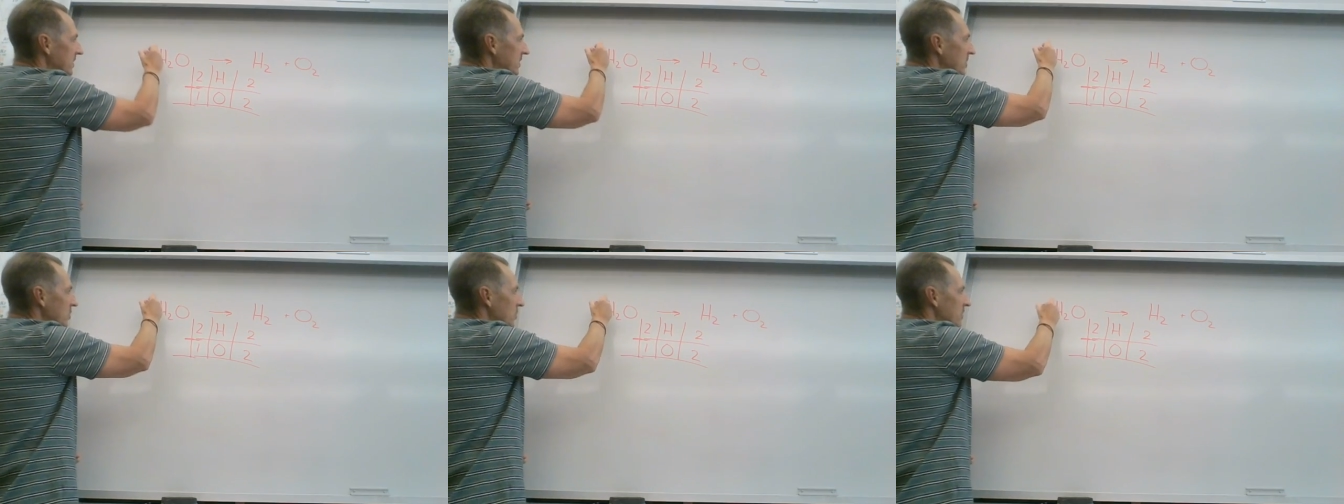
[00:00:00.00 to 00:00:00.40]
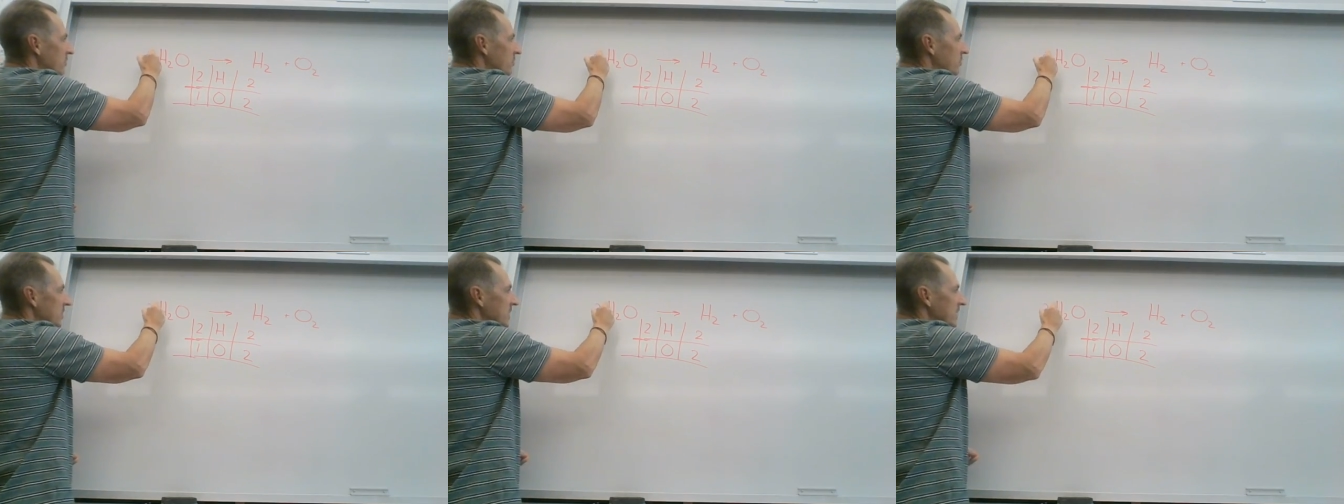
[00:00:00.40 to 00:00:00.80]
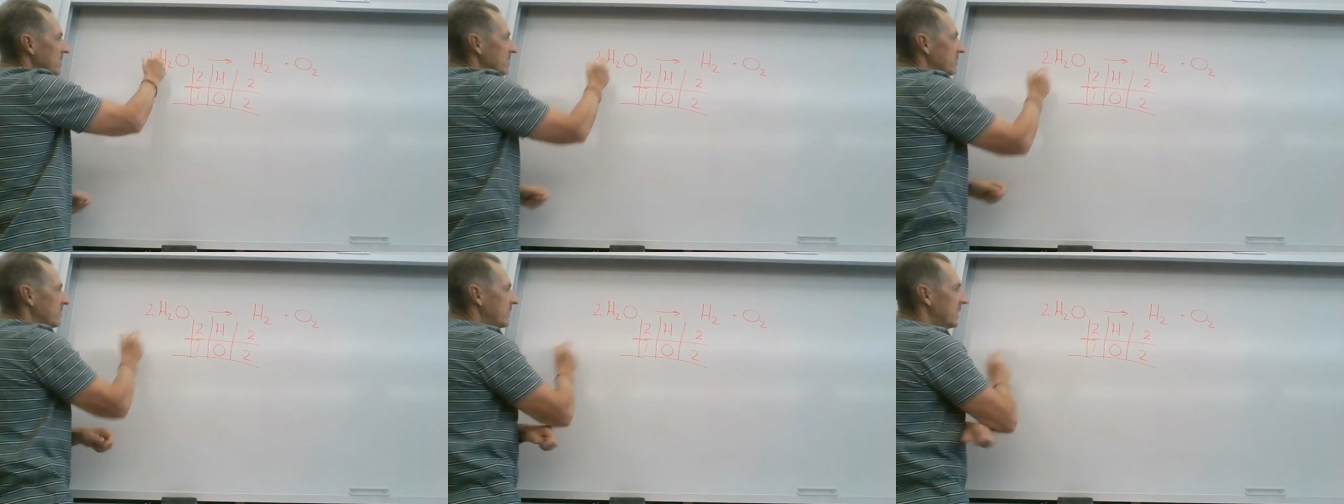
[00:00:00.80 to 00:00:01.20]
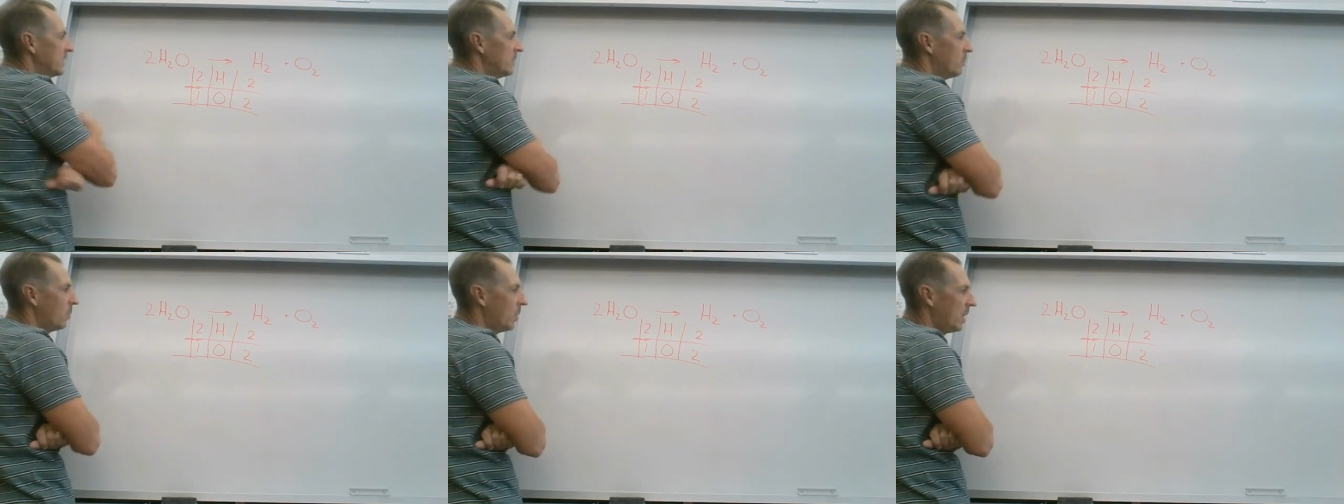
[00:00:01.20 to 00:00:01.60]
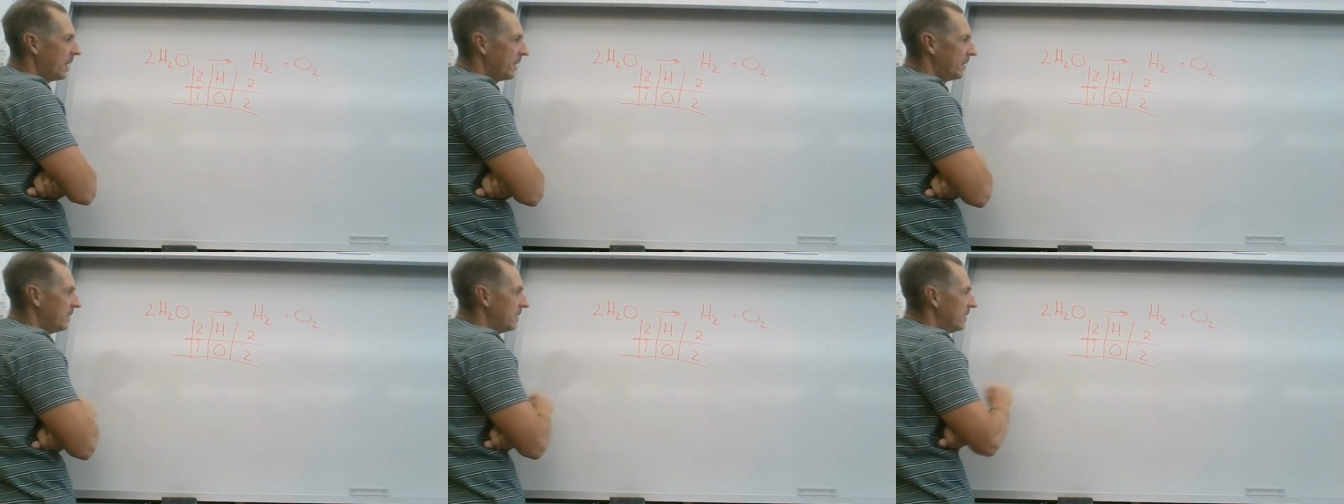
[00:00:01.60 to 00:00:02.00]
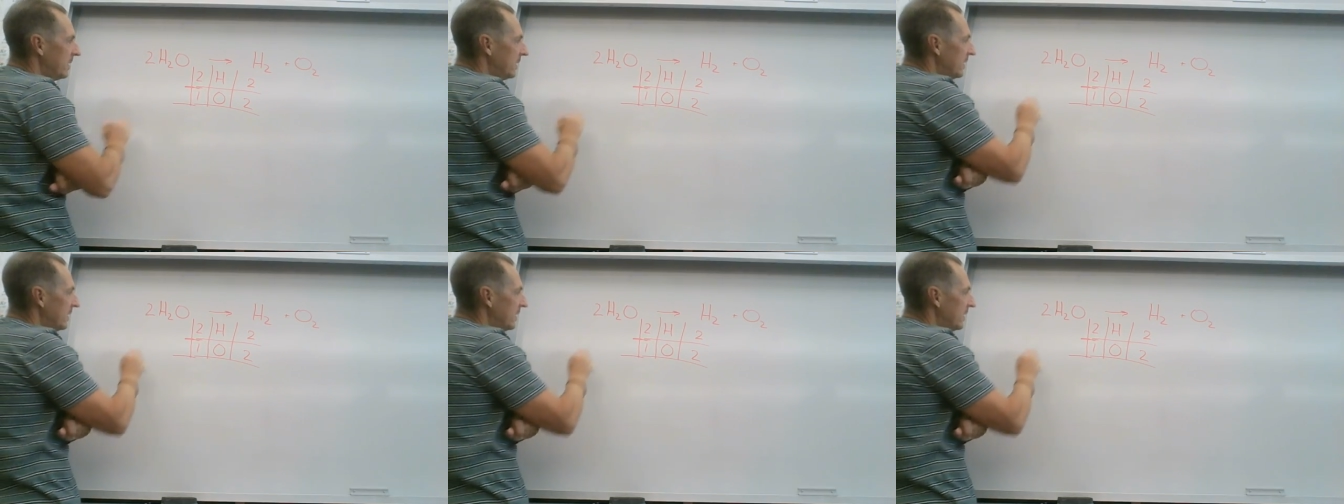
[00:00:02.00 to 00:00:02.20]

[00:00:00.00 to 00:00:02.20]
2 in front of the water.